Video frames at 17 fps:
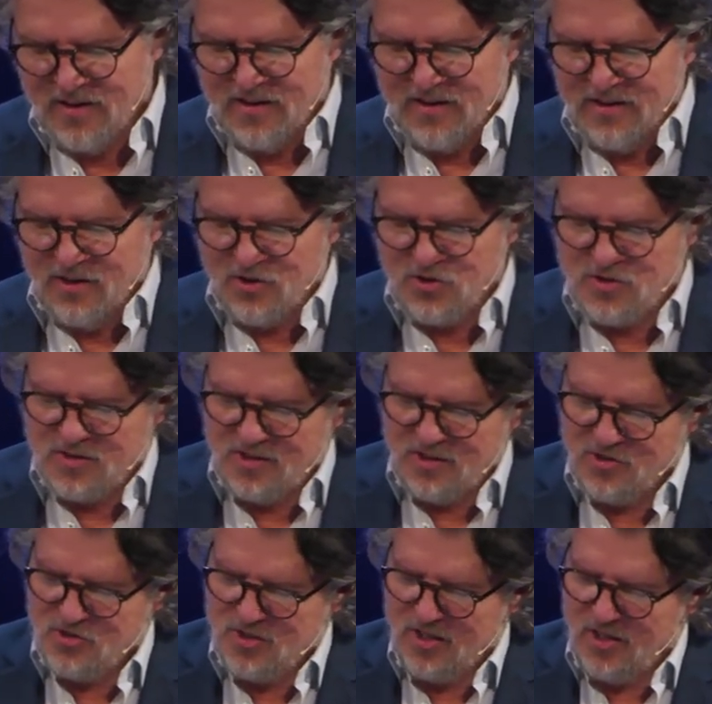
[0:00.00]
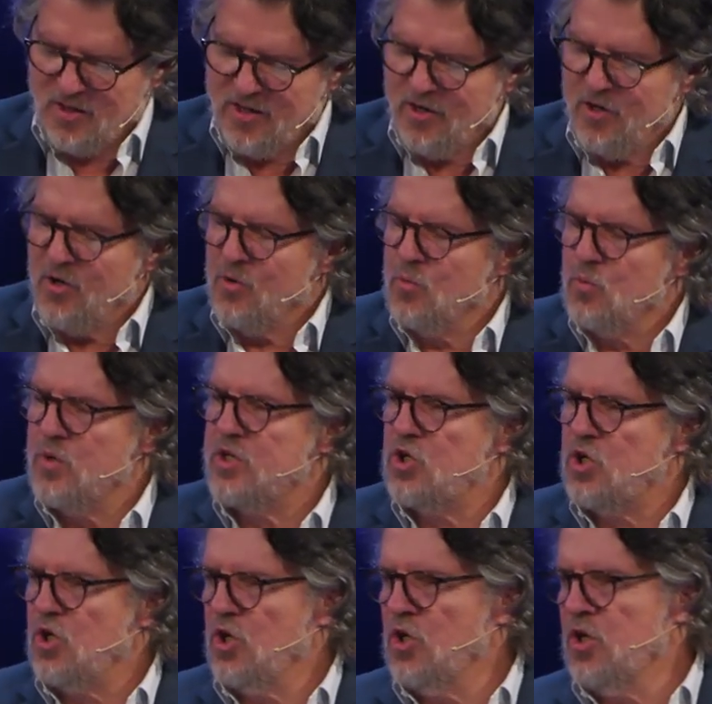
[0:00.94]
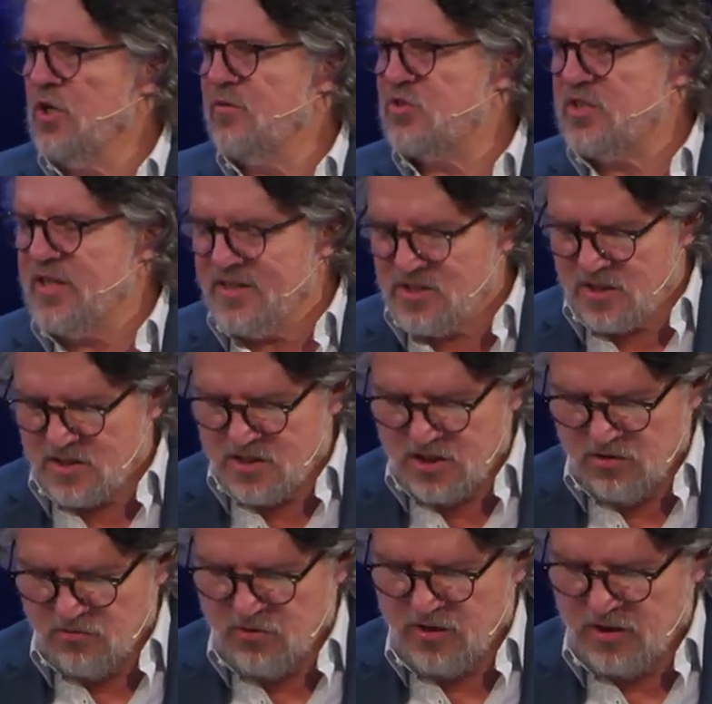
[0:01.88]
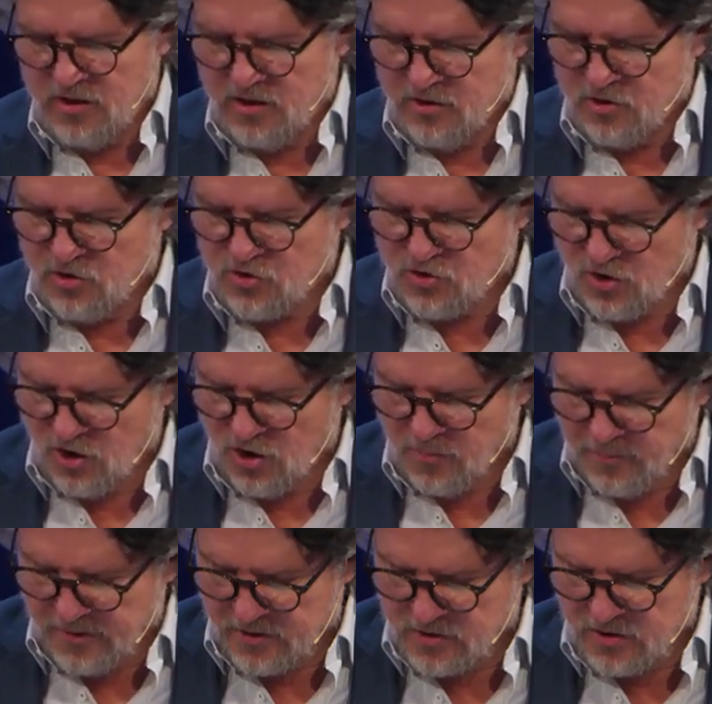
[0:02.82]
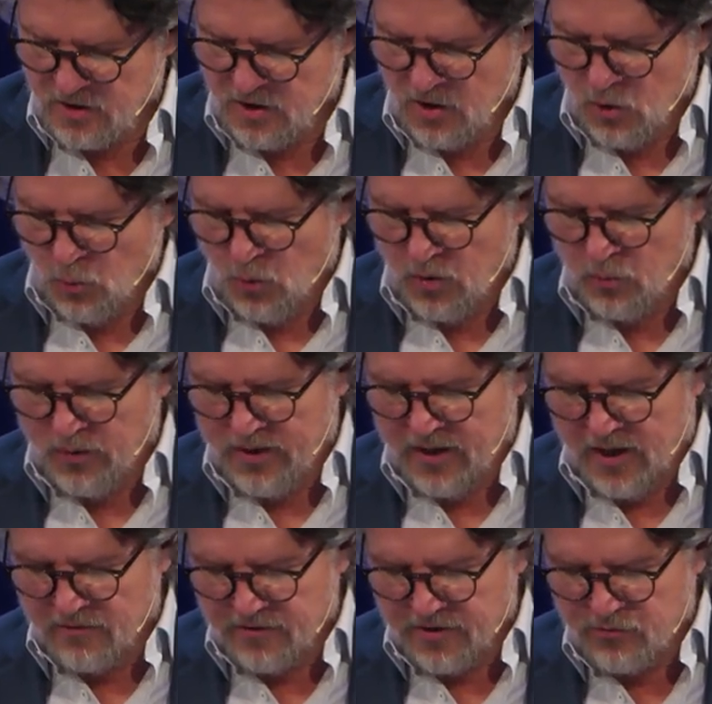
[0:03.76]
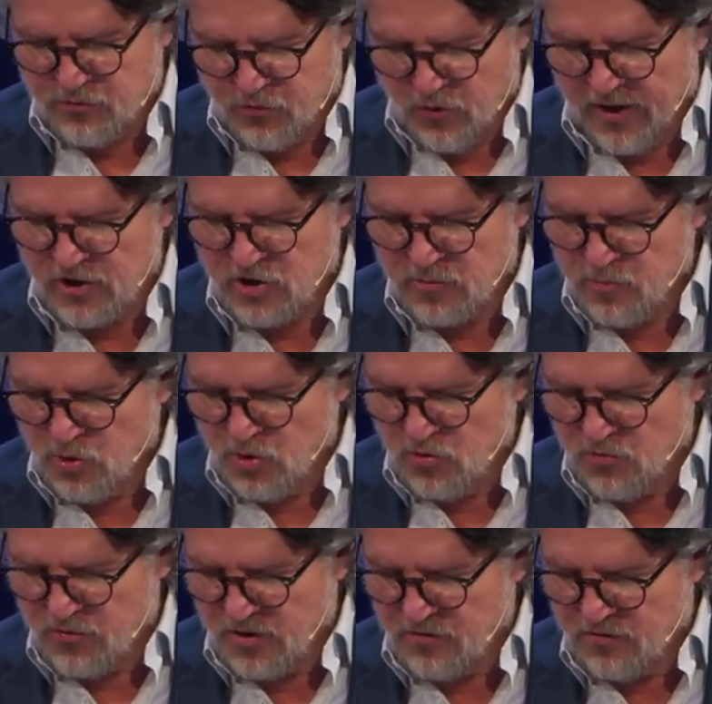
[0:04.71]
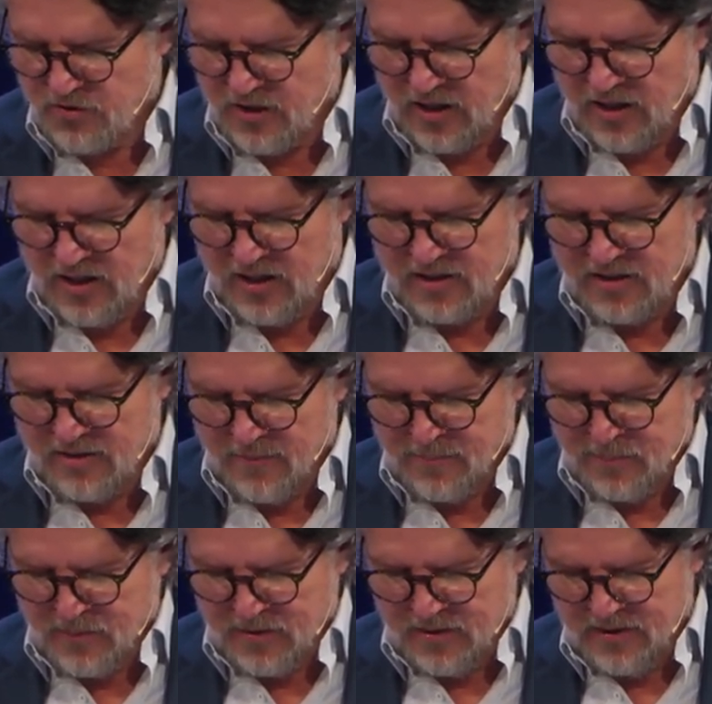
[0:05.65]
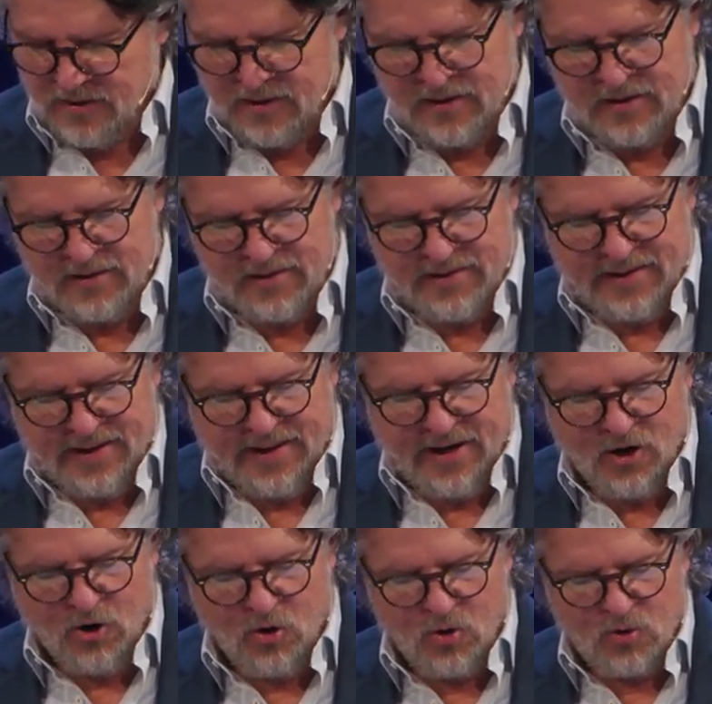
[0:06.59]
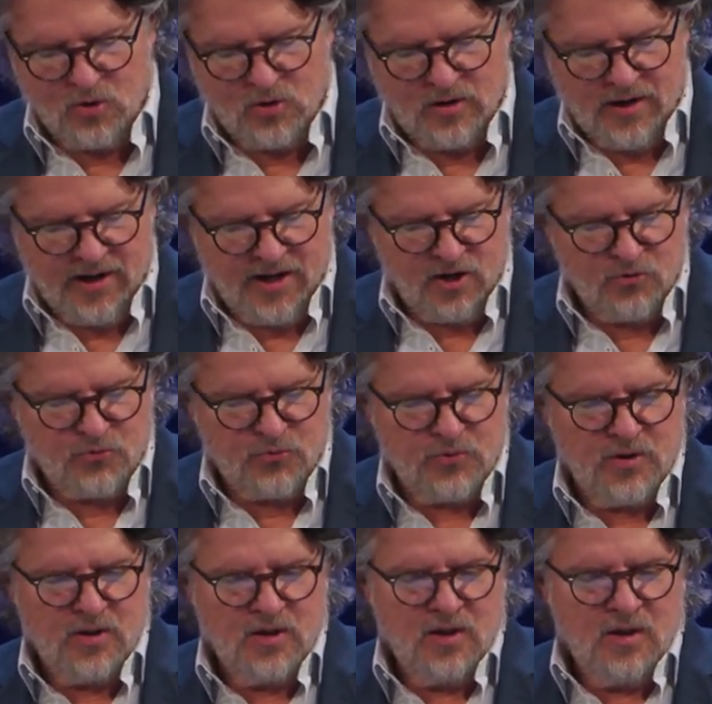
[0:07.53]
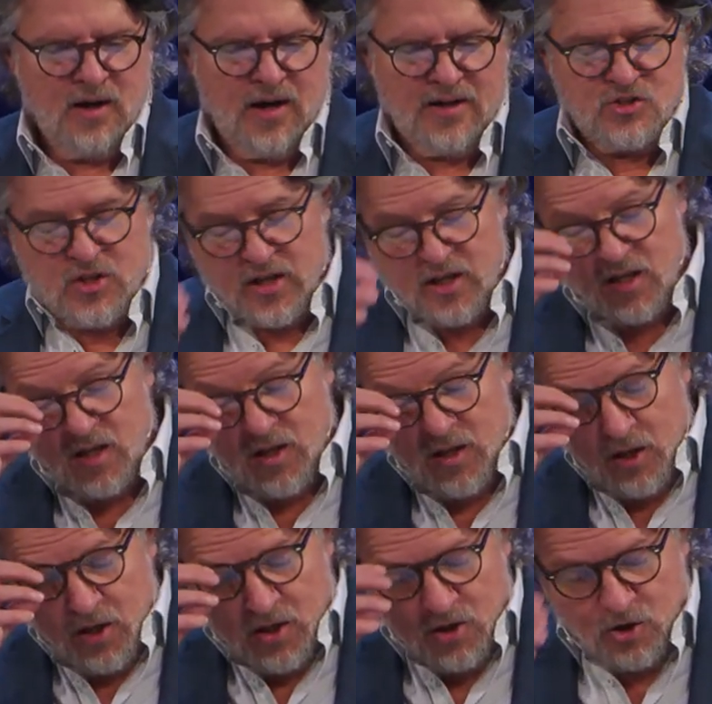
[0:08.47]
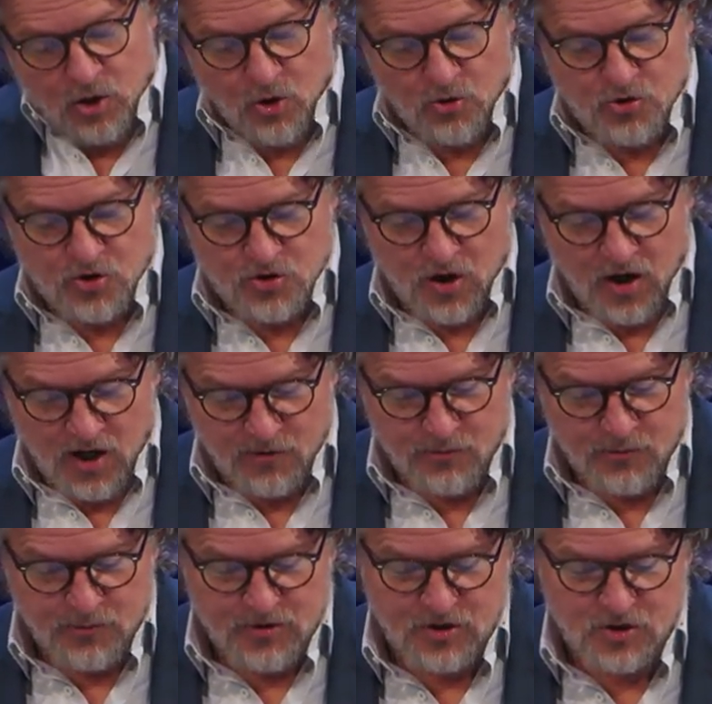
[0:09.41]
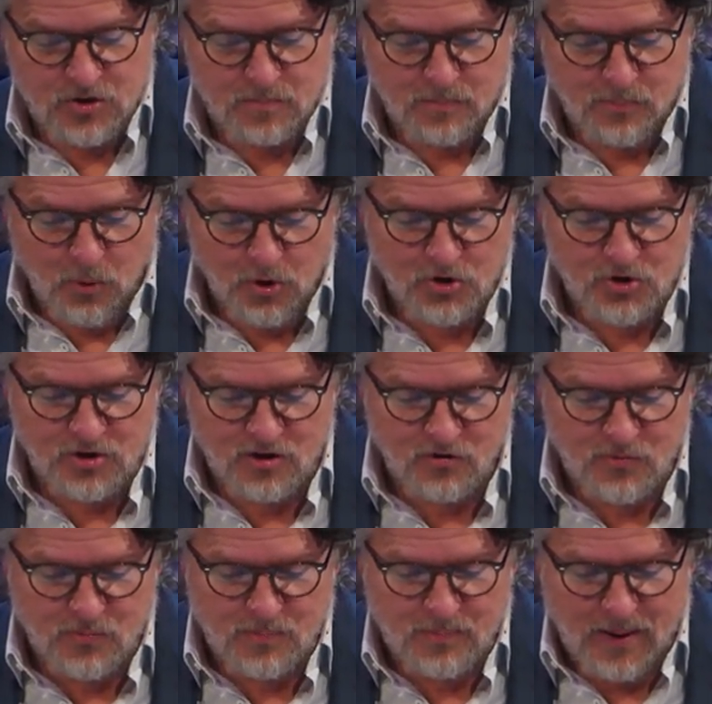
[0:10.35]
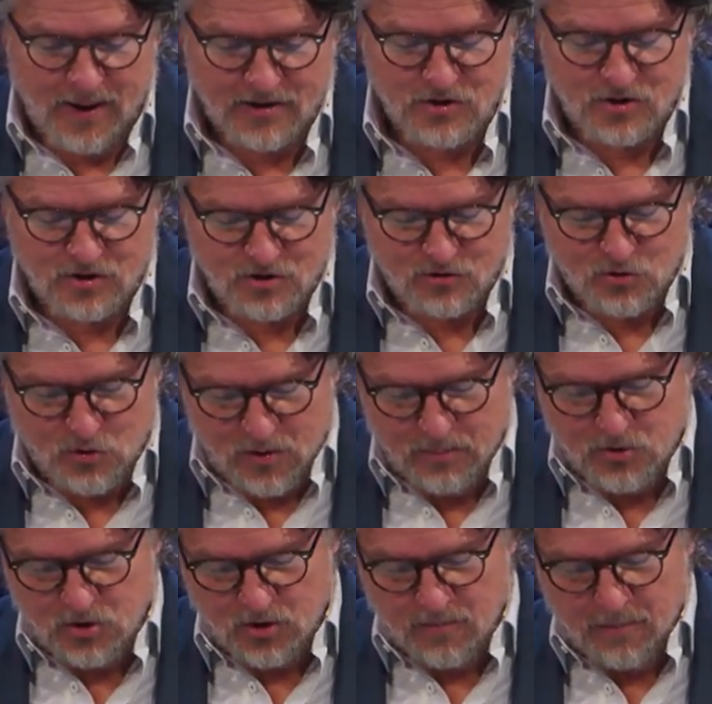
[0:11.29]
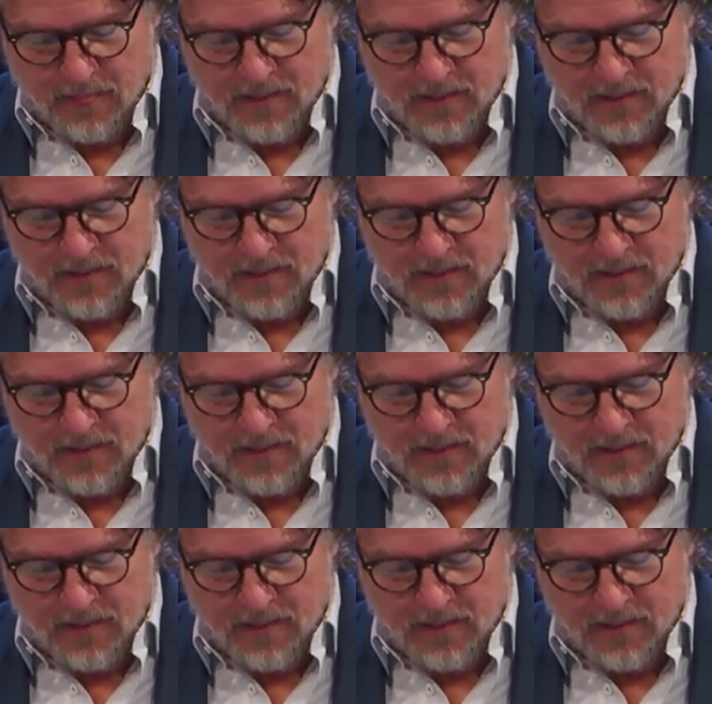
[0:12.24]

There's, there's a return of sensitivity and discernment when we have a fresh move of God in our life. Isaiah closes off this portion of passage of scripture